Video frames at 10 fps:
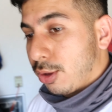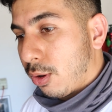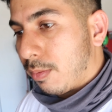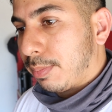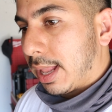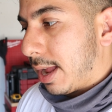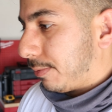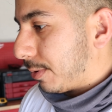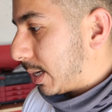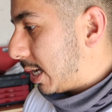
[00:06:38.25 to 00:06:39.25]
You don't plan
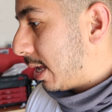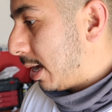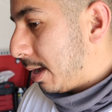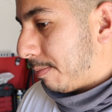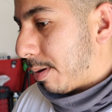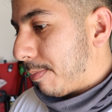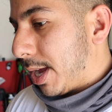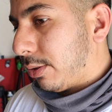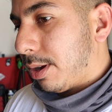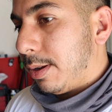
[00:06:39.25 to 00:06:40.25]
for it, but
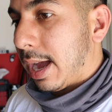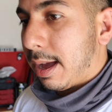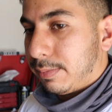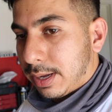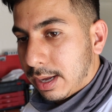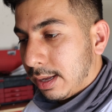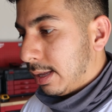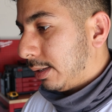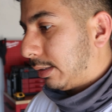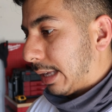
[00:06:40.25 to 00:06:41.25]
make sure you have a
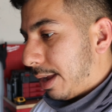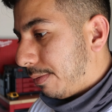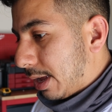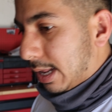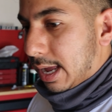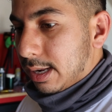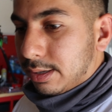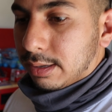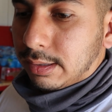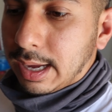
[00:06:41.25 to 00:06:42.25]
safety net
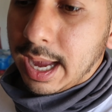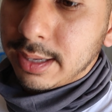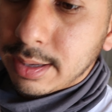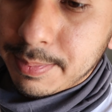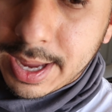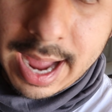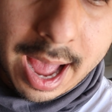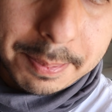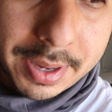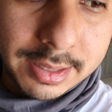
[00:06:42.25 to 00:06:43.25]
just in case something
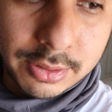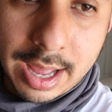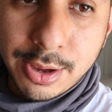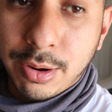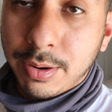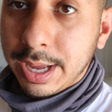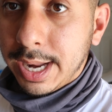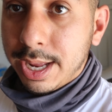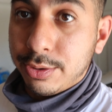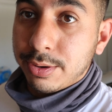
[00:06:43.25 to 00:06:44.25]
happens, that you don't get
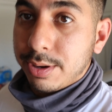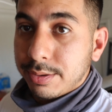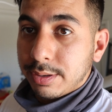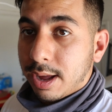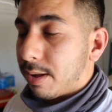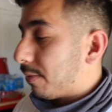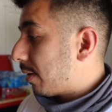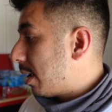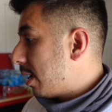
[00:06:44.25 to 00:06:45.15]
injured yourself.